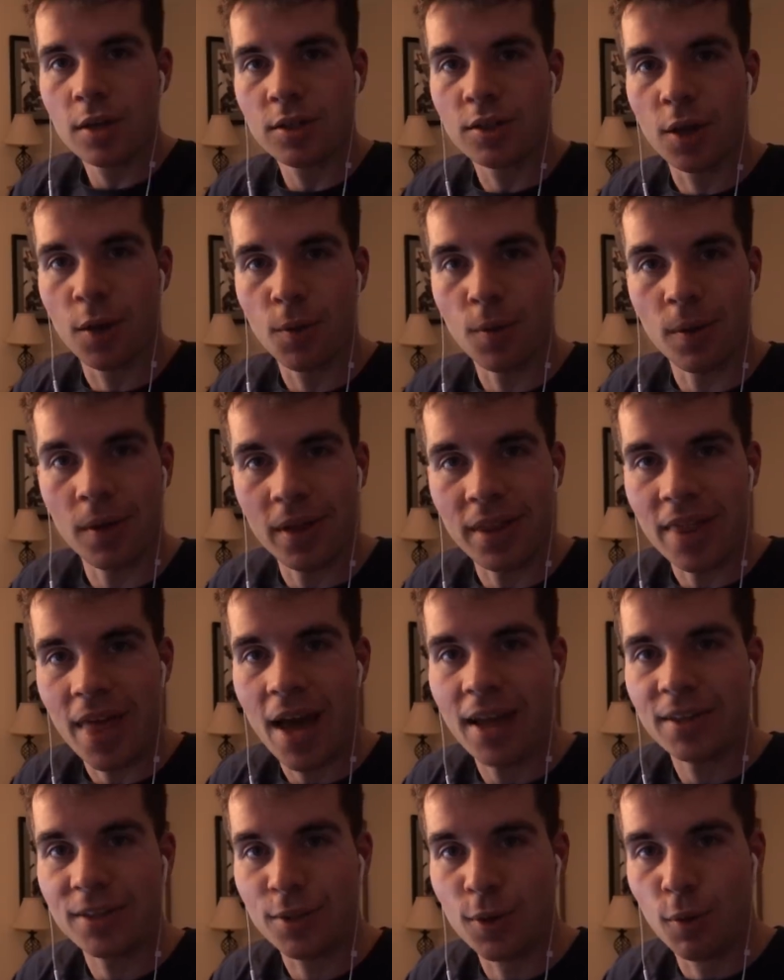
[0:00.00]
So
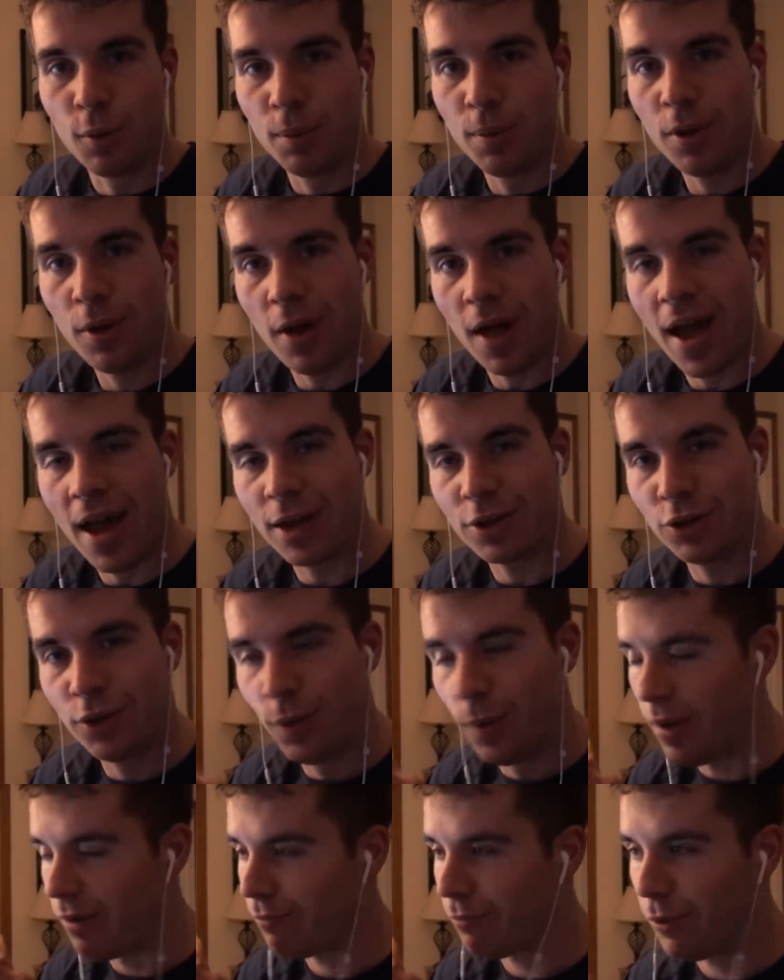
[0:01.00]
that snowmobile actually
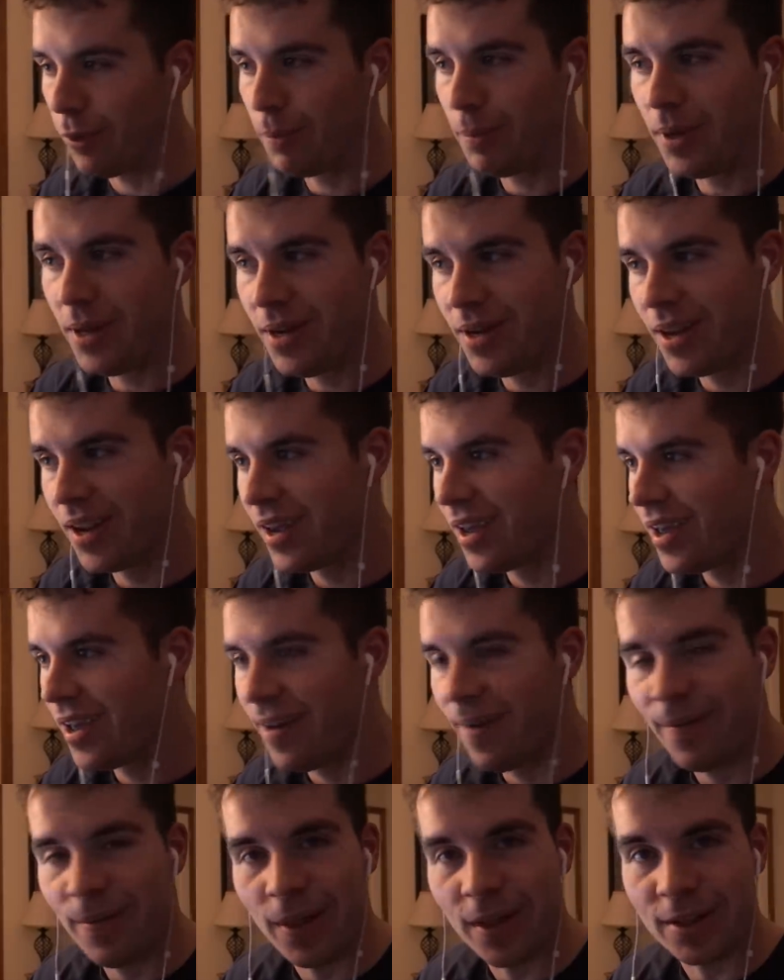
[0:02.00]
went flipping
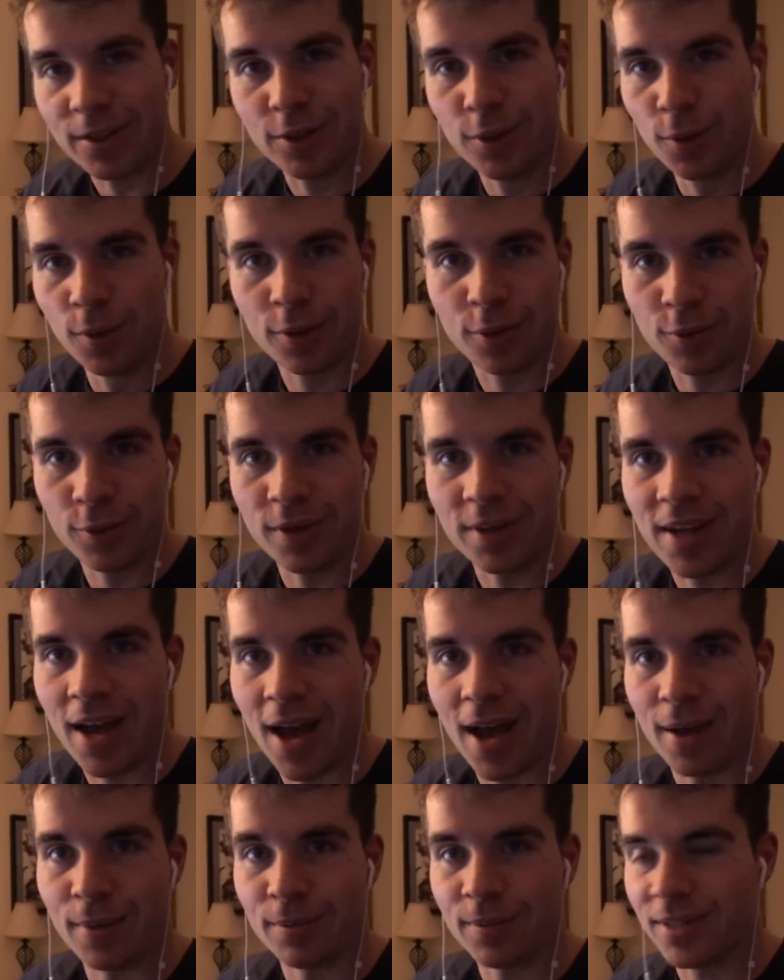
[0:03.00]
like two or three
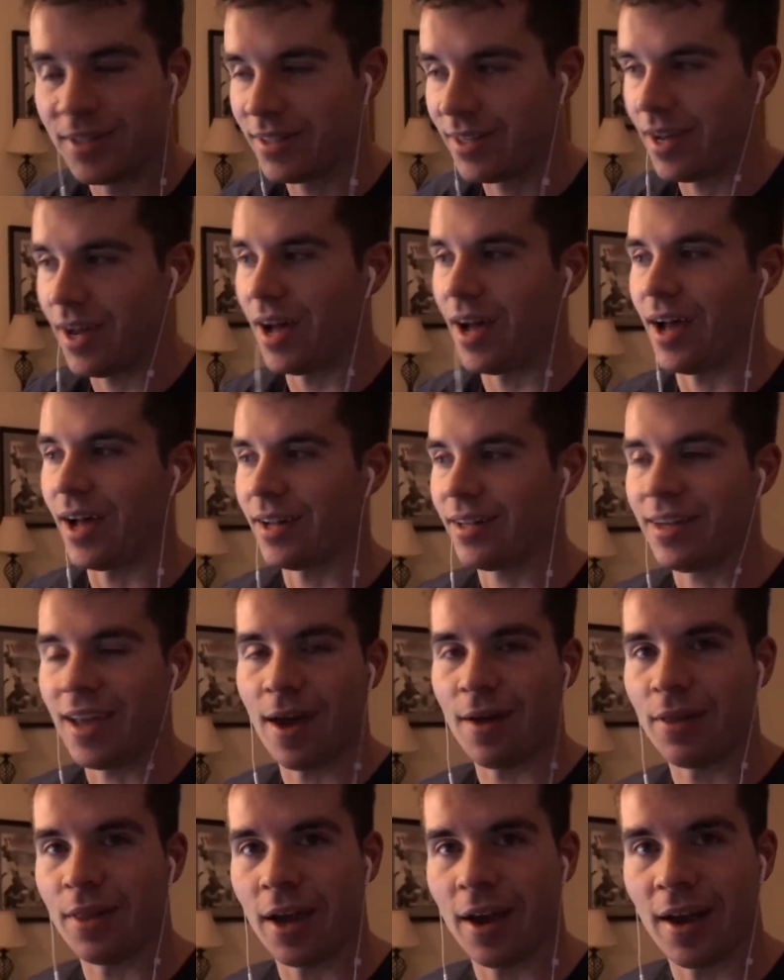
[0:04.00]
times uh,
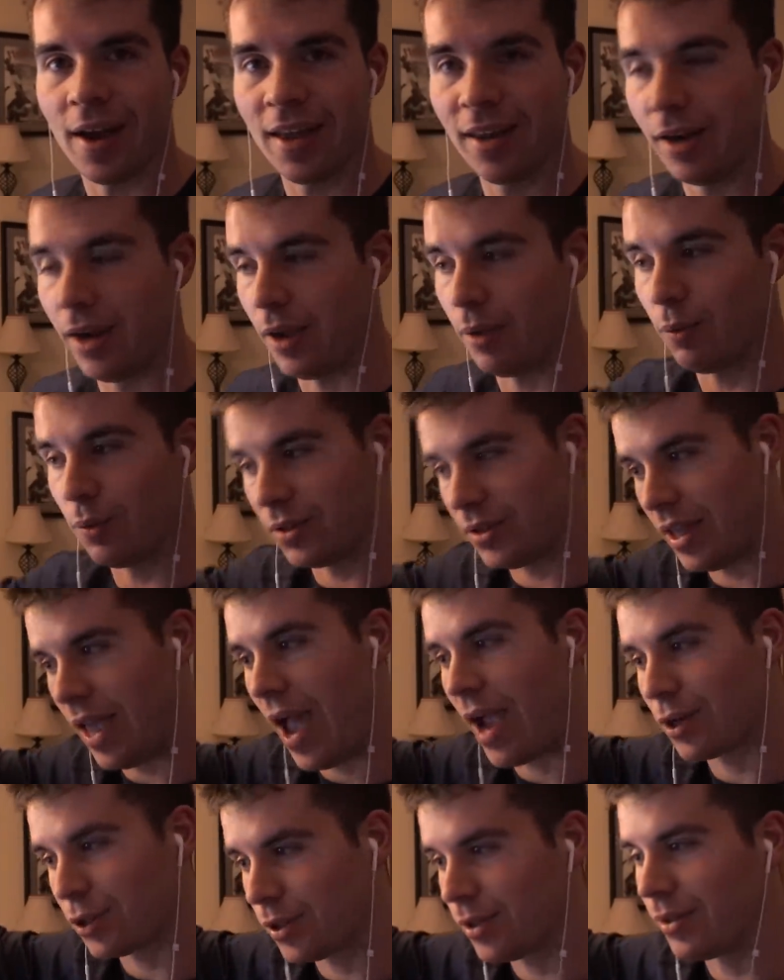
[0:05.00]
down there, and it was
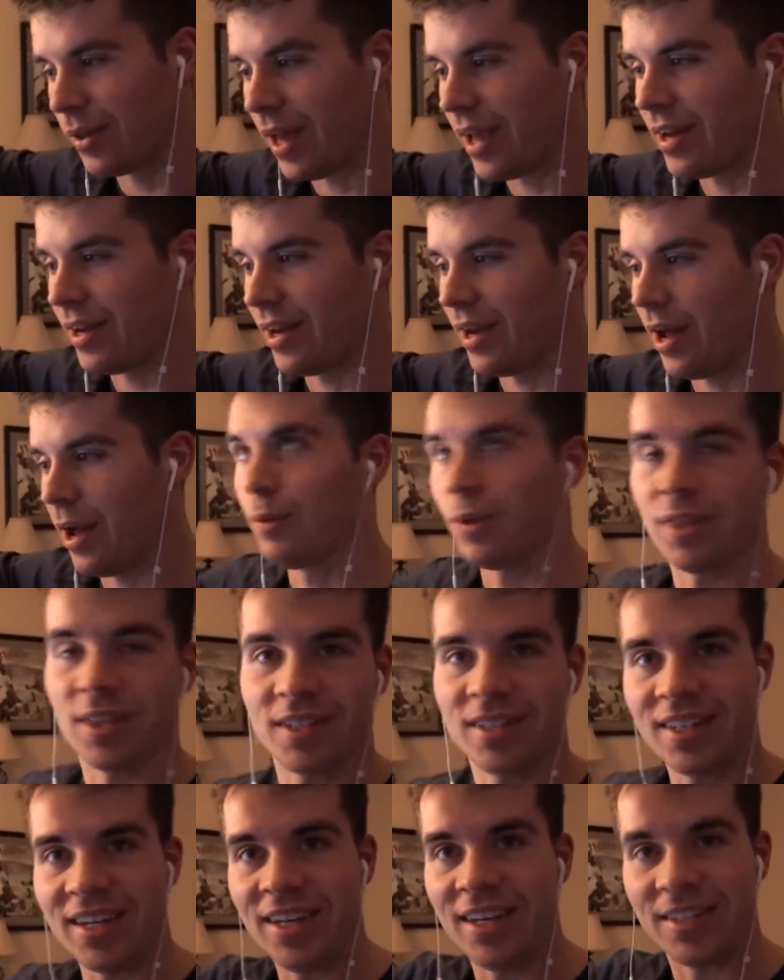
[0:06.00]
actually landed up with the
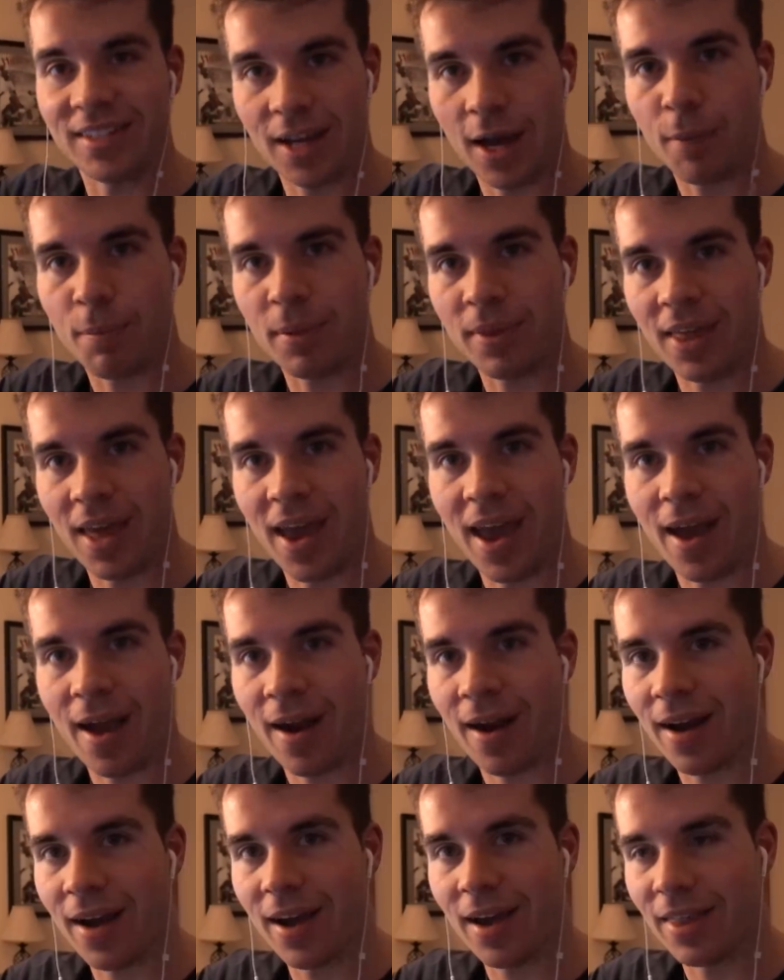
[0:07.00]
skis up in the
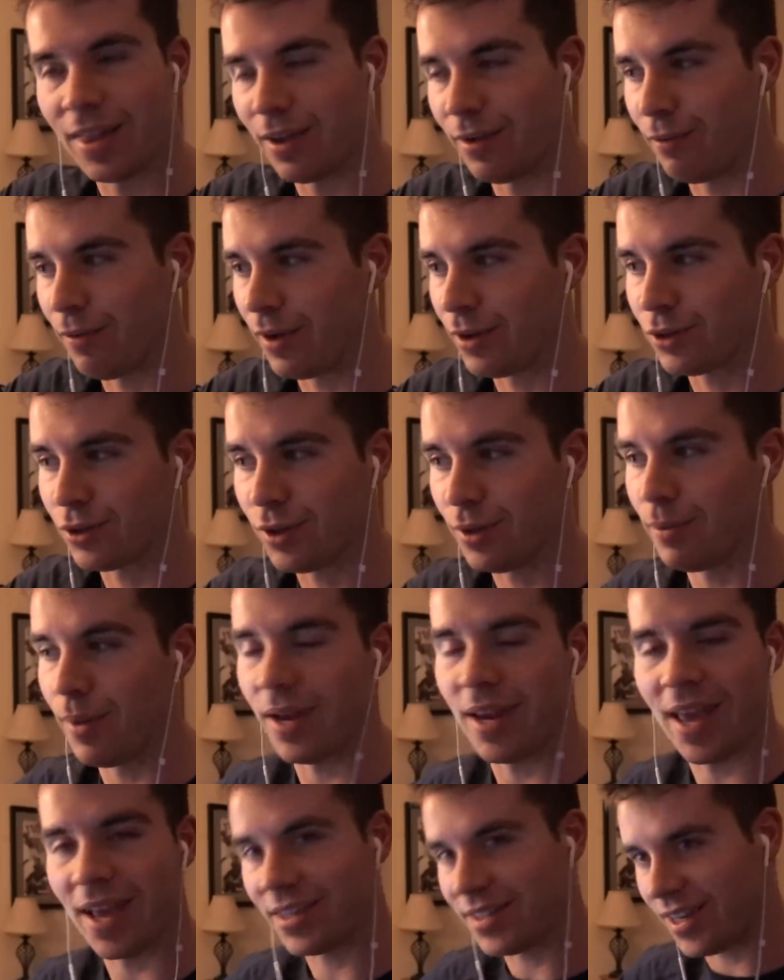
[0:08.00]
air, and then eventually my
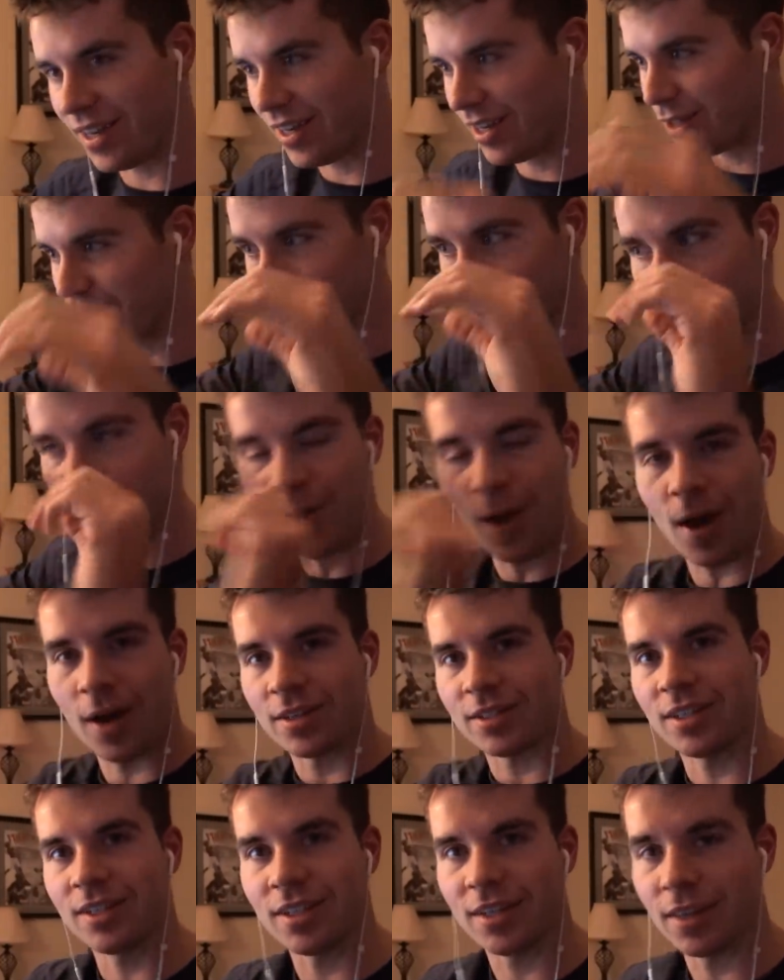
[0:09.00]
dad said he just
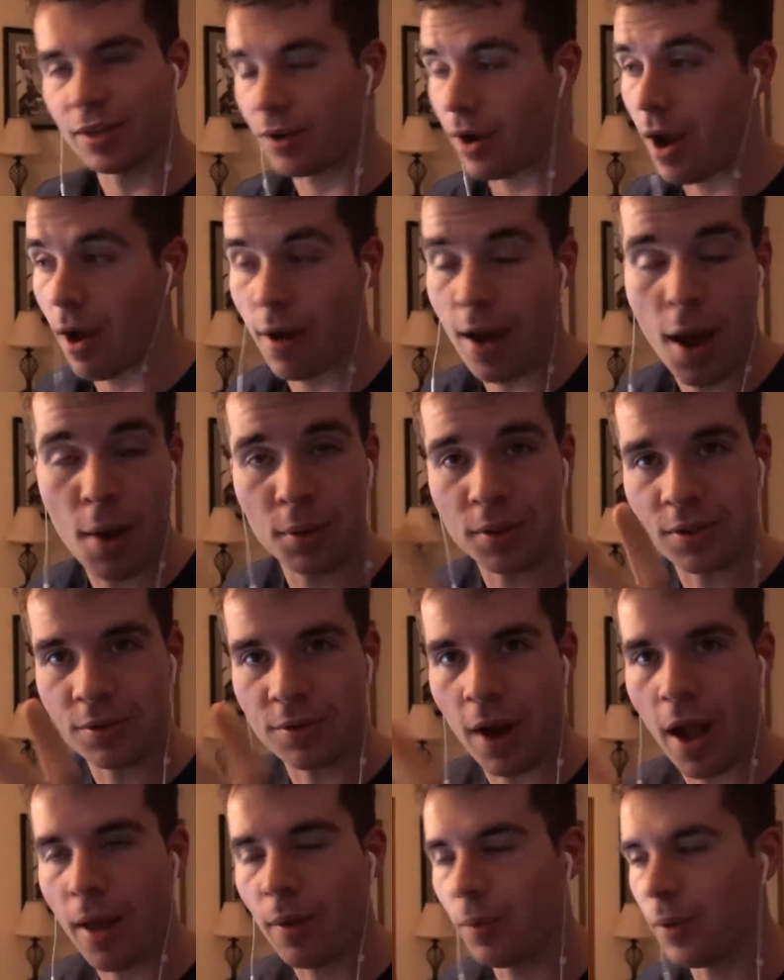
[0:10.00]
tossed it to the ground. I wasn't
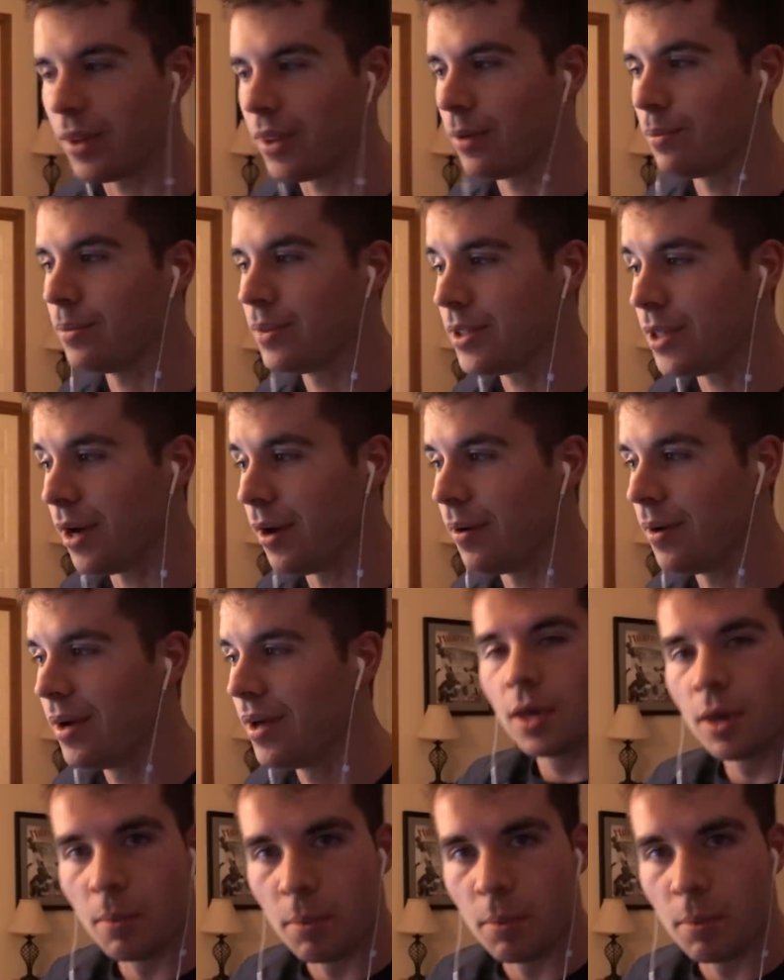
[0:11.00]
riding with him, so.